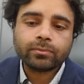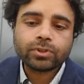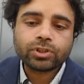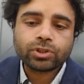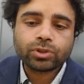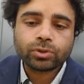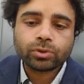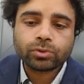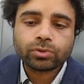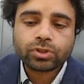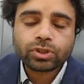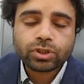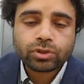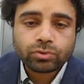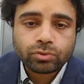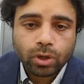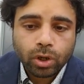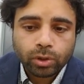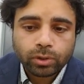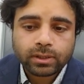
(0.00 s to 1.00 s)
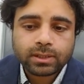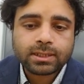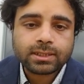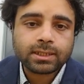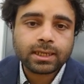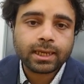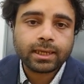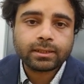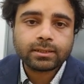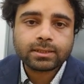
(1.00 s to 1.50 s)
to strokes
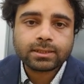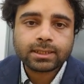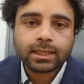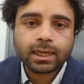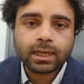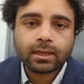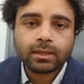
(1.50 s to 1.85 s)
and